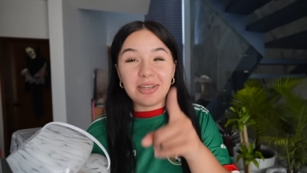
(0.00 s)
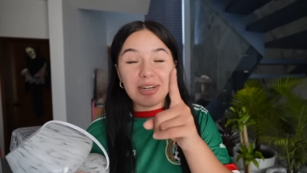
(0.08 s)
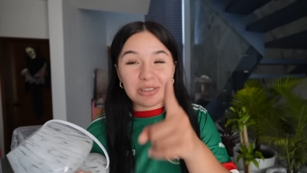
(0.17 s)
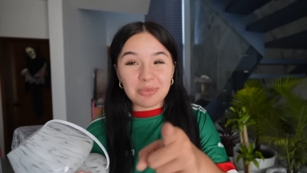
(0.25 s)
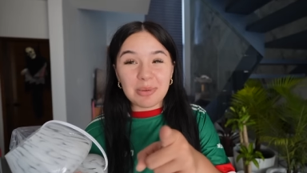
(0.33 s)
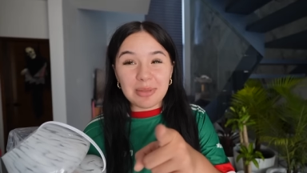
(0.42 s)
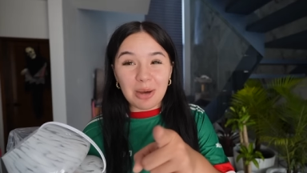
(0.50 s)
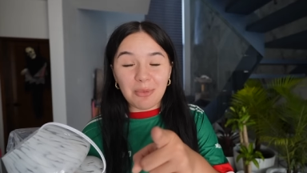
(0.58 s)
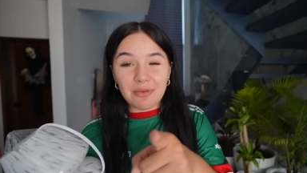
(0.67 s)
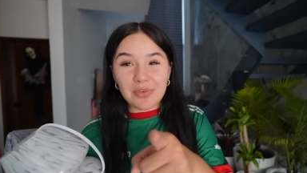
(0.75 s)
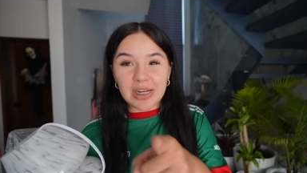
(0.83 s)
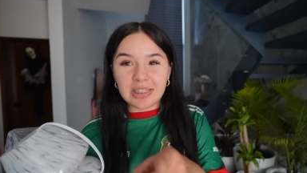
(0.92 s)
you guys remember that
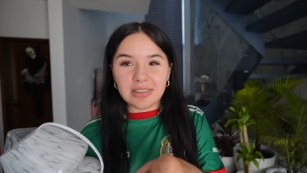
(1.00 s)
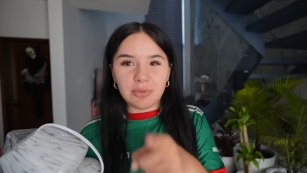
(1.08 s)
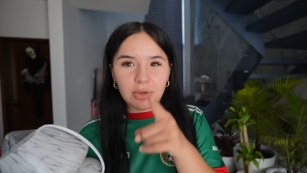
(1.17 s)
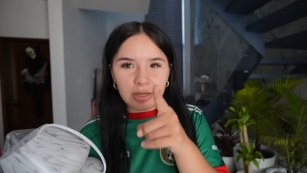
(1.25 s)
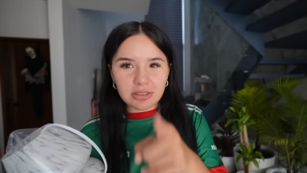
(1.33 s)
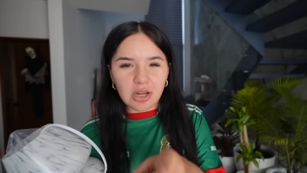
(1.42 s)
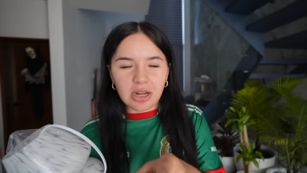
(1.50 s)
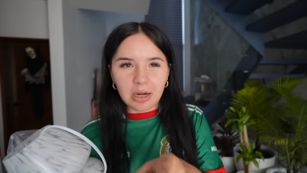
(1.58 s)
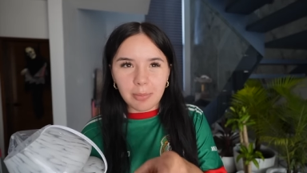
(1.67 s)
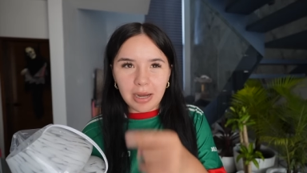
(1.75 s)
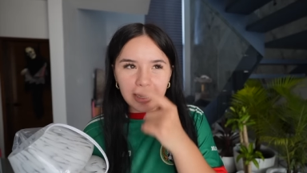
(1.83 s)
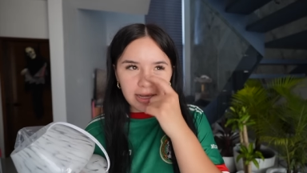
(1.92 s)
one bit I did where I was talking
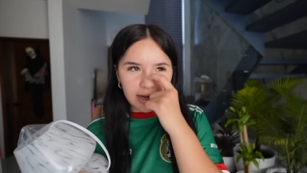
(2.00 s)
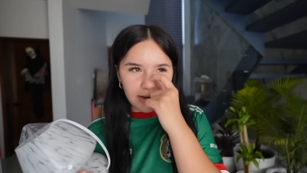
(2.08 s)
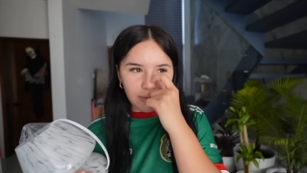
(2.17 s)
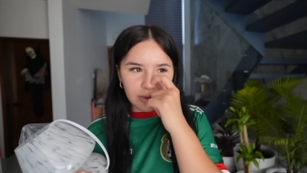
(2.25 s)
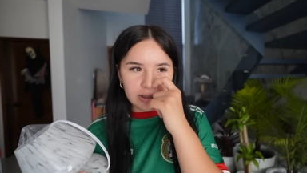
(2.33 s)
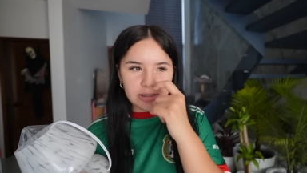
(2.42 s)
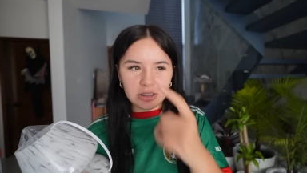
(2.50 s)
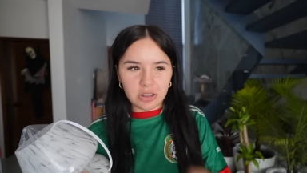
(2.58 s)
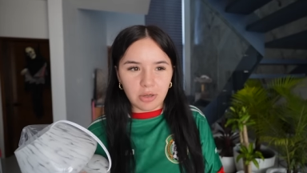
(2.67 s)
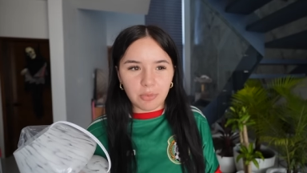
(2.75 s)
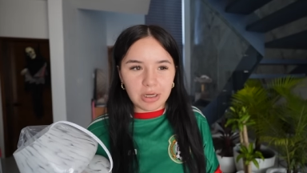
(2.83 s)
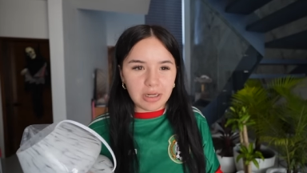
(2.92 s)
about it, how I wanted to
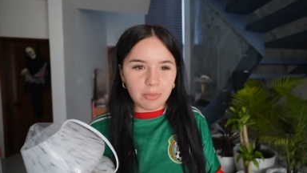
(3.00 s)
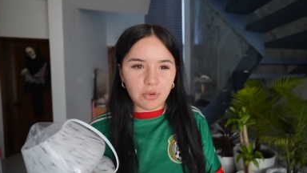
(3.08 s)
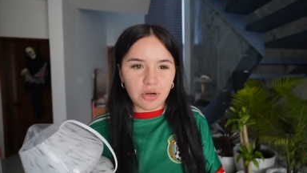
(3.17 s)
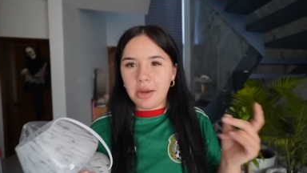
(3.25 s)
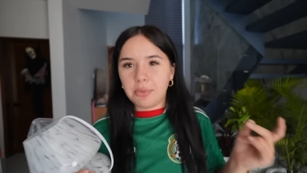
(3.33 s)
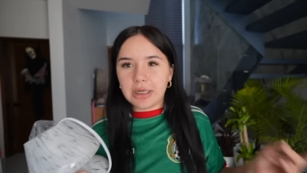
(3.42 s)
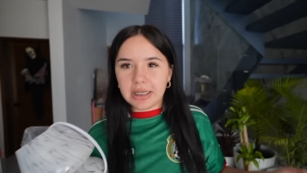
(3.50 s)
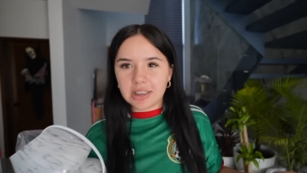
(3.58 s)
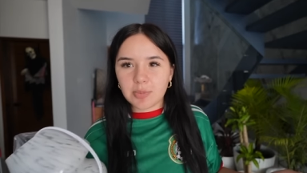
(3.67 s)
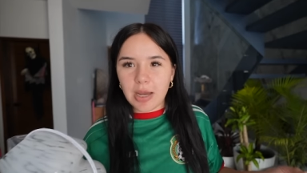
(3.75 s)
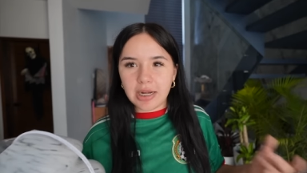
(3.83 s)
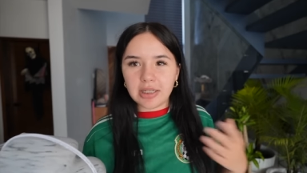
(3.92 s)
start reading more and reading in
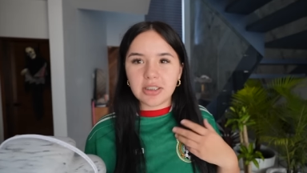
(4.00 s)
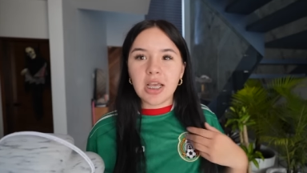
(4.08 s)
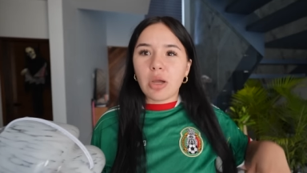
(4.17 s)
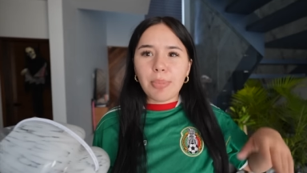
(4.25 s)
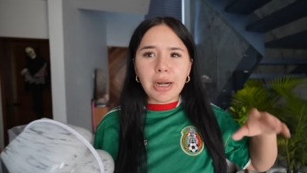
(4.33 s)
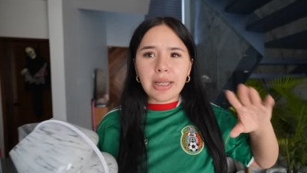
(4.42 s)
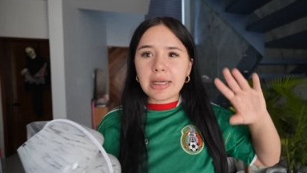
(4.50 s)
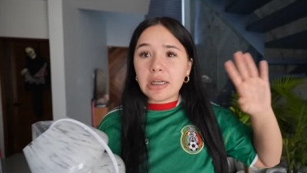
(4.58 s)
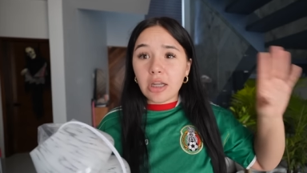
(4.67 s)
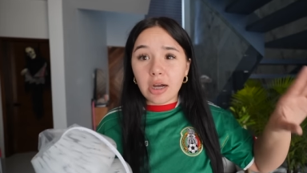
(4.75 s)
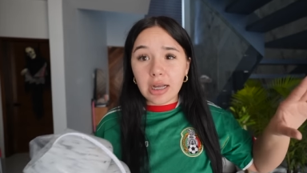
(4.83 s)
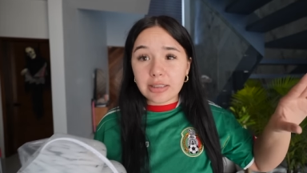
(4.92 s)
Spanish. So I bought it like
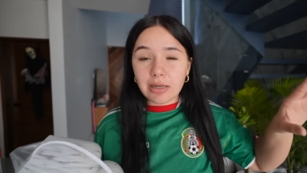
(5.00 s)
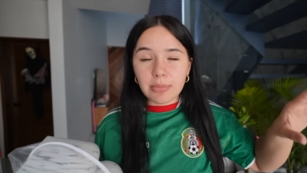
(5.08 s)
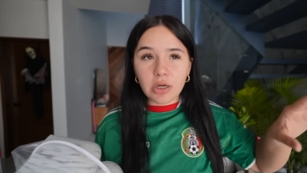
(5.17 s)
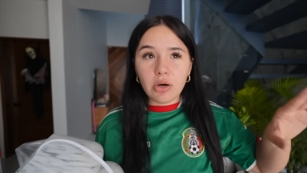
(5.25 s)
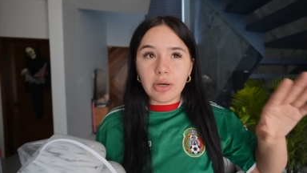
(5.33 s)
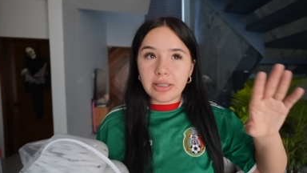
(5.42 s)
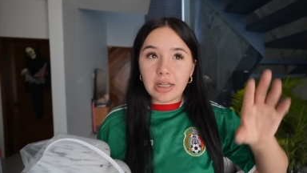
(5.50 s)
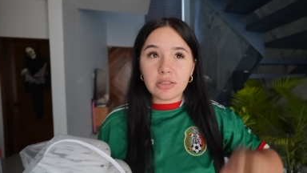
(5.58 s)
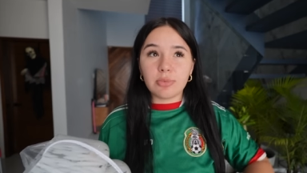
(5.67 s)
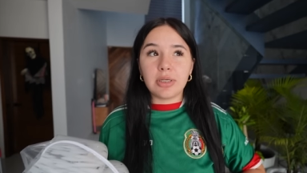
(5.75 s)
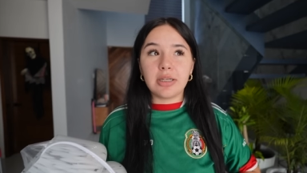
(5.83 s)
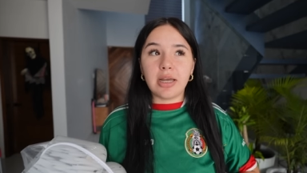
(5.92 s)
a long ass time ago and that's
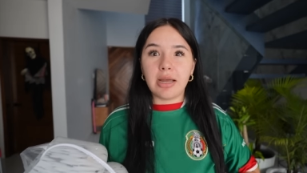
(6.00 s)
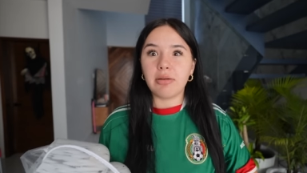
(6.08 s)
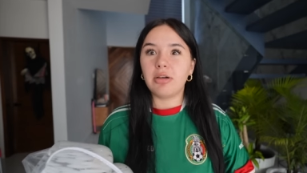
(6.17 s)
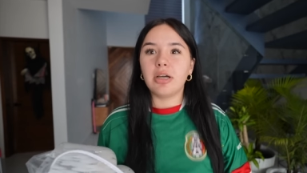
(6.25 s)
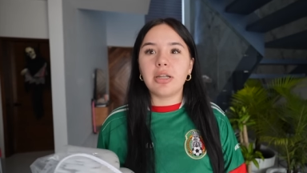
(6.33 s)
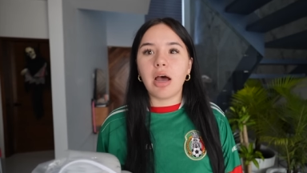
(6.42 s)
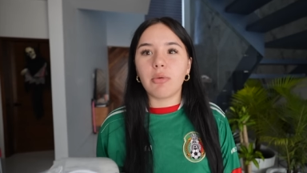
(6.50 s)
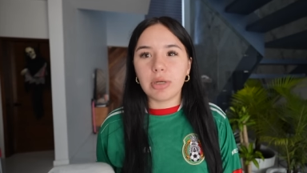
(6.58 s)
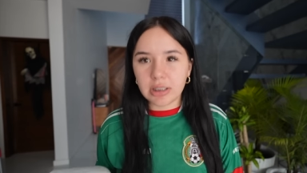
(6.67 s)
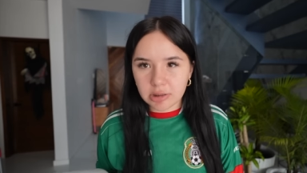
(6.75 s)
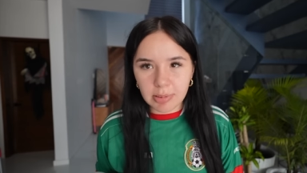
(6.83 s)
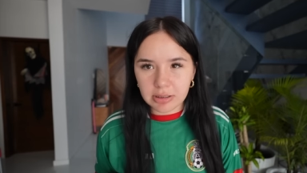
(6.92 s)
when I could not
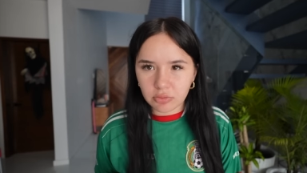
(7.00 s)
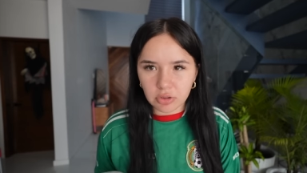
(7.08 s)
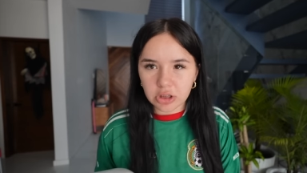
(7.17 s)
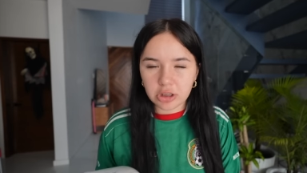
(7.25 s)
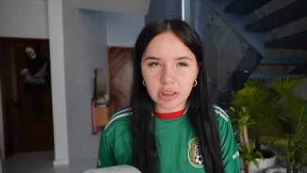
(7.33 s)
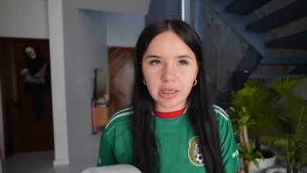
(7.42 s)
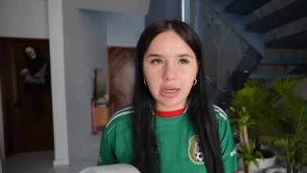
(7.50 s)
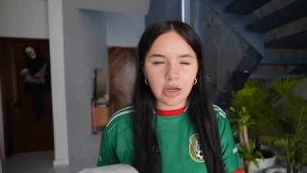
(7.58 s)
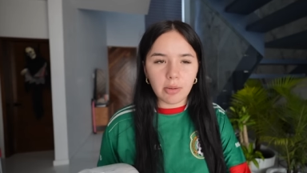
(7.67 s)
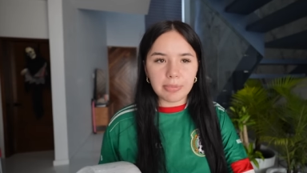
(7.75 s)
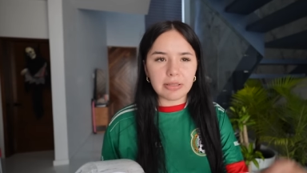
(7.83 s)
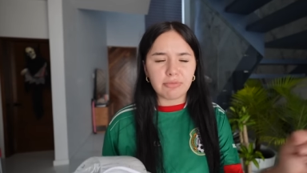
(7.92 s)
read in Spanish for shit. I
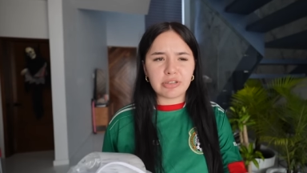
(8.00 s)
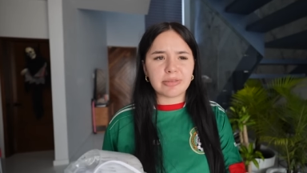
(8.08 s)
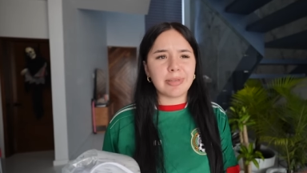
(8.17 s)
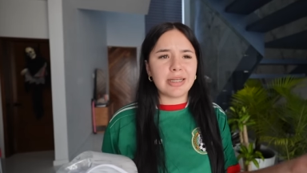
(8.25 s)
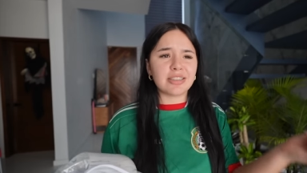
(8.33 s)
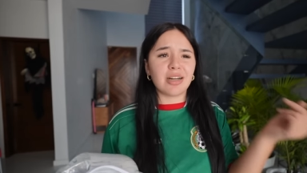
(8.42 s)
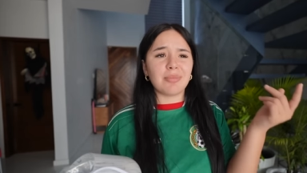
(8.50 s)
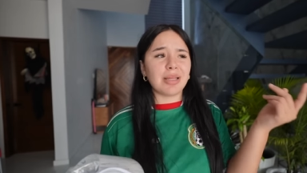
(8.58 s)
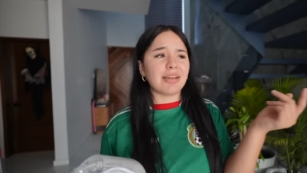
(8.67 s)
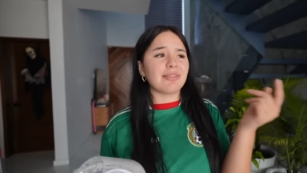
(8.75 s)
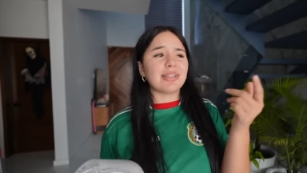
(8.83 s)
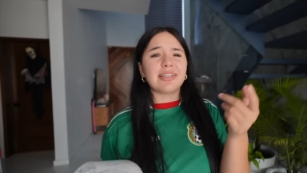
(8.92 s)
opened the first page and I'm
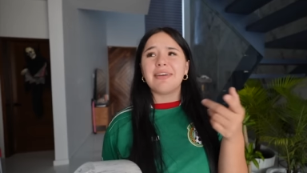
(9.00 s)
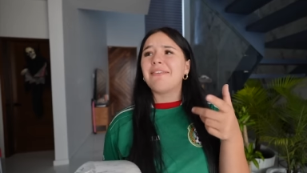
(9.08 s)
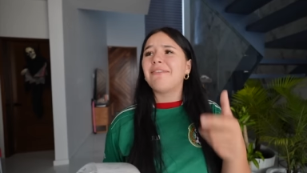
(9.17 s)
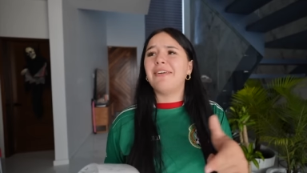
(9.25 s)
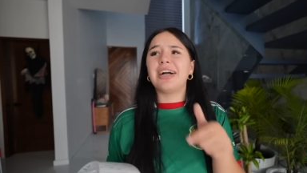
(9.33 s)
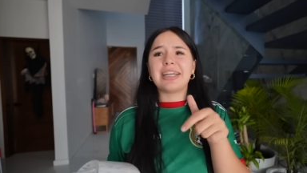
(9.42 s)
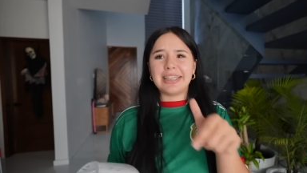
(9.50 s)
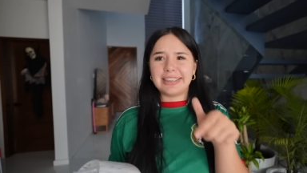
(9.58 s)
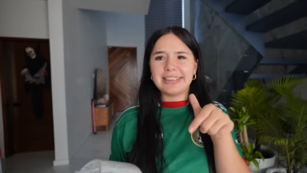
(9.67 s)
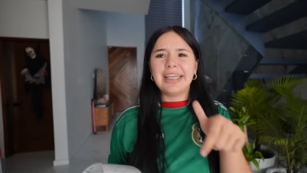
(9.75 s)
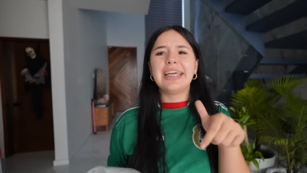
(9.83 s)
like, what the fuck is this?